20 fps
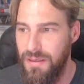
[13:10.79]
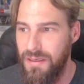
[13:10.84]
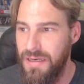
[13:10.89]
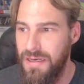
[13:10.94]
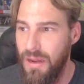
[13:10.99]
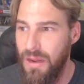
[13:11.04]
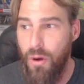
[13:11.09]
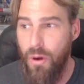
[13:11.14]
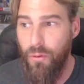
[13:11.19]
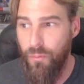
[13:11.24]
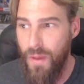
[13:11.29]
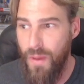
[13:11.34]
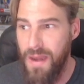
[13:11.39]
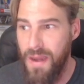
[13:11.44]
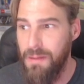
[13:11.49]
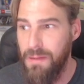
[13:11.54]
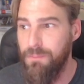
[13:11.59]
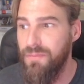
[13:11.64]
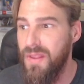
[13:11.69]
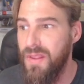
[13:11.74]
Now,
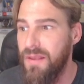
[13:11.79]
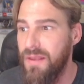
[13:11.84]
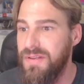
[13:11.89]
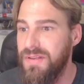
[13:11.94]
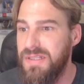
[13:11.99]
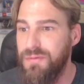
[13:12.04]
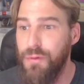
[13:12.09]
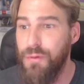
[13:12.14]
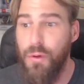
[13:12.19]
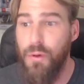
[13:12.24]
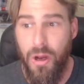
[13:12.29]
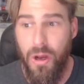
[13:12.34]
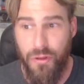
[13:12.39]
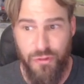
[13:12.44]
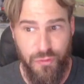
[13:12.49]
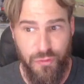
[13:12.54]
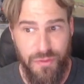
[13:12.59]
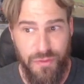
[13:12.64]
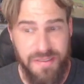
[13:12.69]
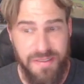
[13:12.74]
already, this view
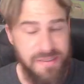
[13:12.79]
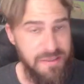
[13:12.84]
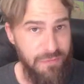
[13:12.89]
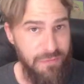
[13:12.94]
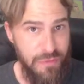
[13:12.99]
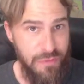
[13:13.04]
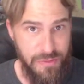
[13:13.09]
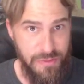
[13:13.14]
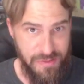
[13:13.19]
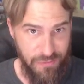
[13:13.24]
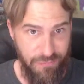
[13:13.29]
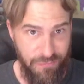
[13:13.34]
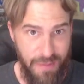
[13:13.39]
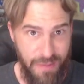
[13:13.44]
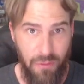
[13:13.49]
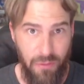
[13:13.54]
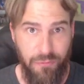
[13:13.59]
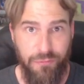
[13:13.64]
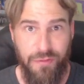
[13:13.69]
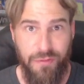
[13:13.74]
contradicts the views of
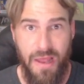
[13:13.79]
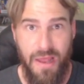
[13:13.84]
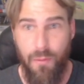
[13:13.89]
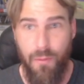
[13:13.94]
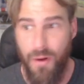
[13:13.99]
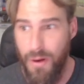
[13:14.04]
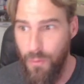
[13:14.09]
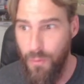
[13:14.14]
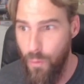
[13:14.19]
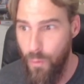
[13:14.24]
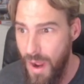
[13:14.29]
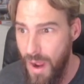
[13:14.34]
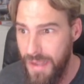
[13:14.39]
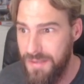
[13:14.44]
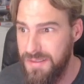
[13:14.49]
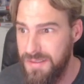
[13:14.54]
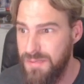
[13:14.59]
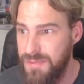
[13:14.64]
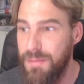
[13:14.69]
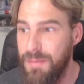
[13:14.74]
Boutflower and
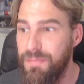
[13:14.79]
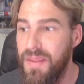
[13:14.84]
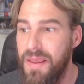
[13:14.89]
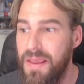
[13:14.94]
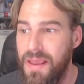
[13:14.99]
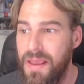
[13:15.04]
Wiseman,